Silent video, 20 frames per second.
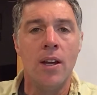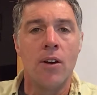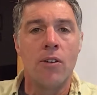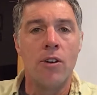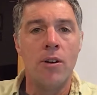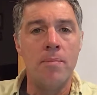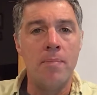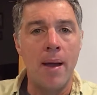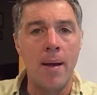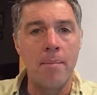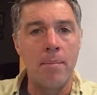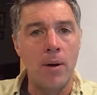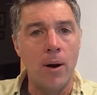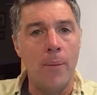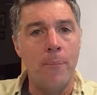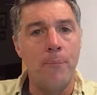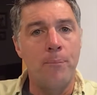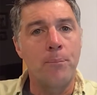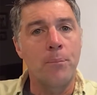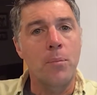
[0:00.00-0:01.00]

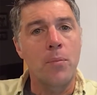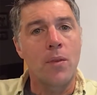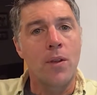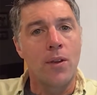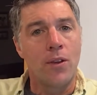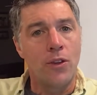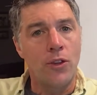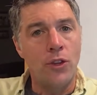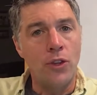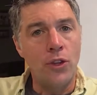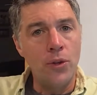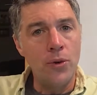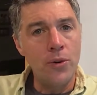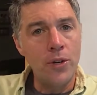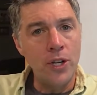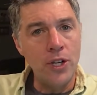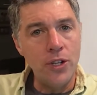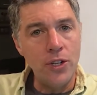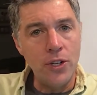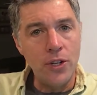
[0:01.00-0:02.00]
Remember, you
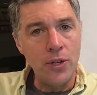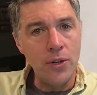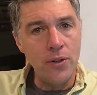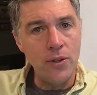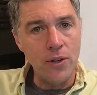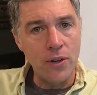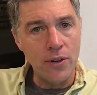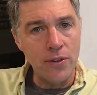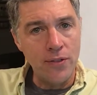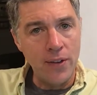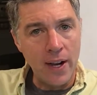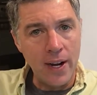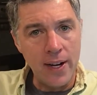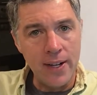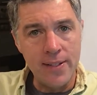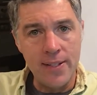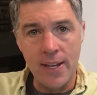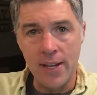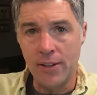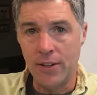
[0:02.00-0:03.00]
can do your fairy
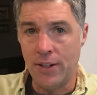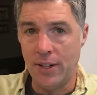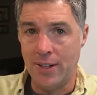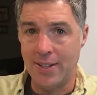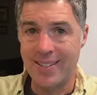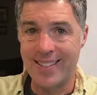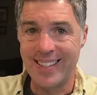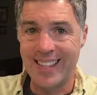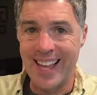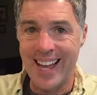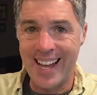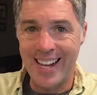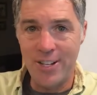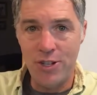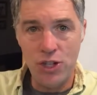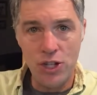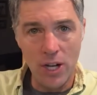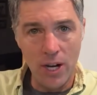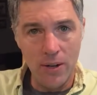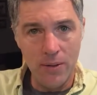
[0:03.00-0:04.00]
tale on a
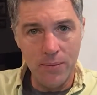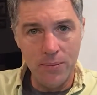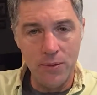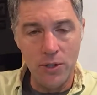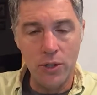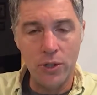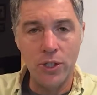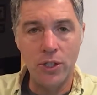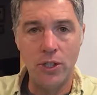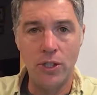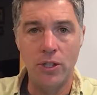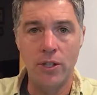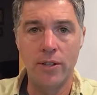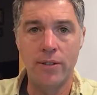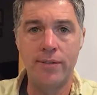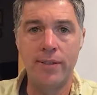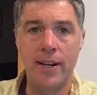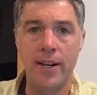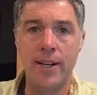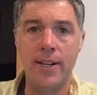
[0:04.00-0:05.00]
slideshow, you can do your
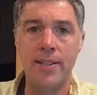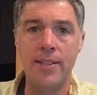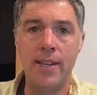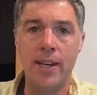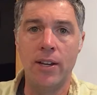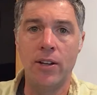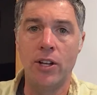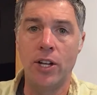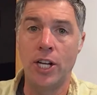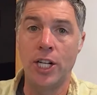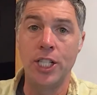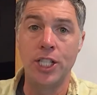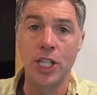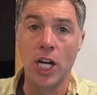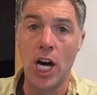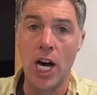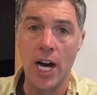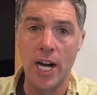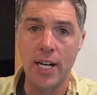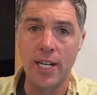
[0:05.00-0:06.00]
fairy tale on a
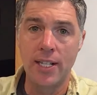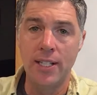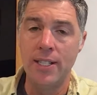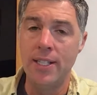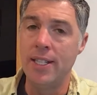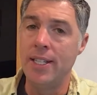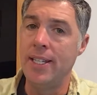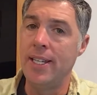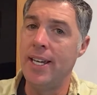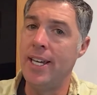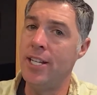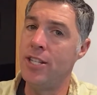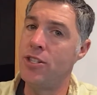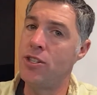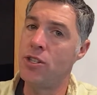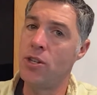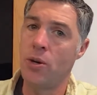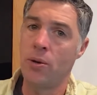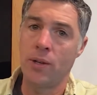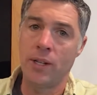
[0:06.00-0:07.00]
doc. It's
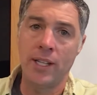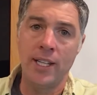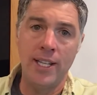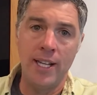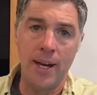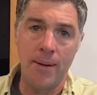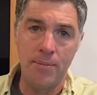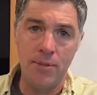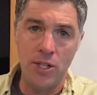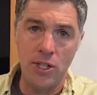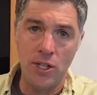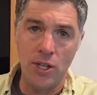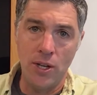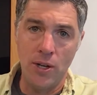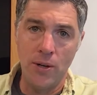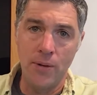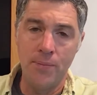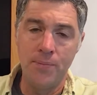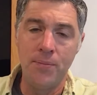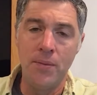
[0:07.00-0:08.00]
totally up to you.
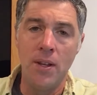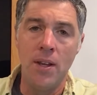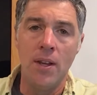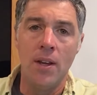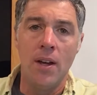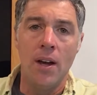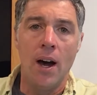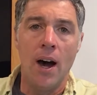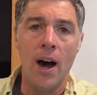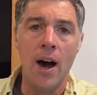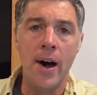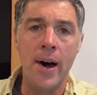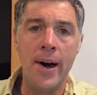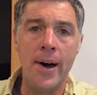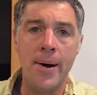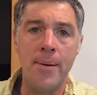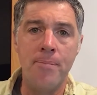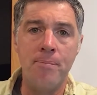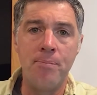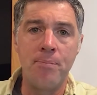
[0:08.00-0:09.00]

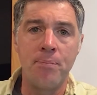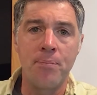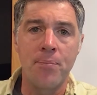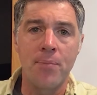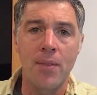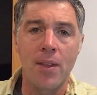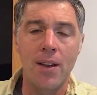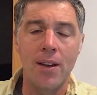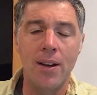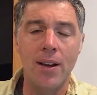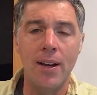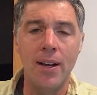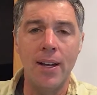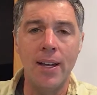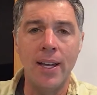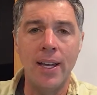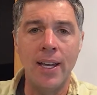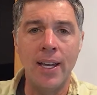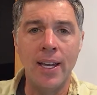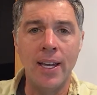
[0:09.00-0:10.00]
Um,
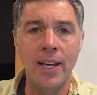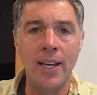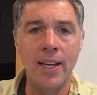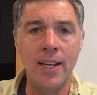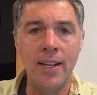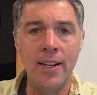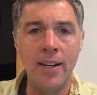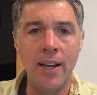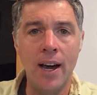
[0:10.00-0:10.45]
and